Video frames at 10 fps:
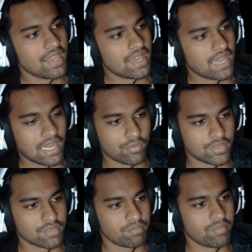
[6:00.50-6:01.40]

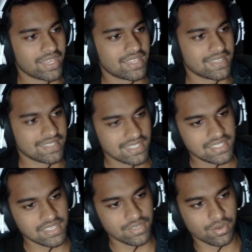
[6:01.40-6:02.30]
Which will make things
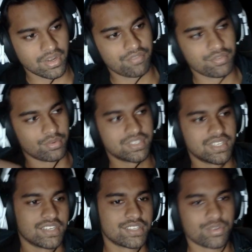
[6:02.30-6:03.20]
easier. You don't have to
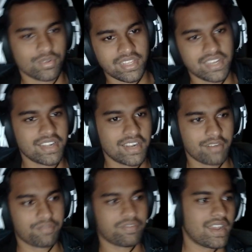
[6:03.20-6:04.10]
search through the internet
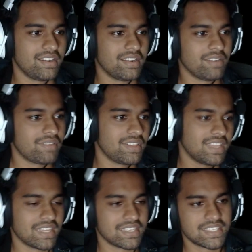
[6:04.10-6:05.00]
to find different
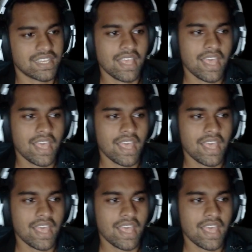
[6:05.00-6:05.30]
things.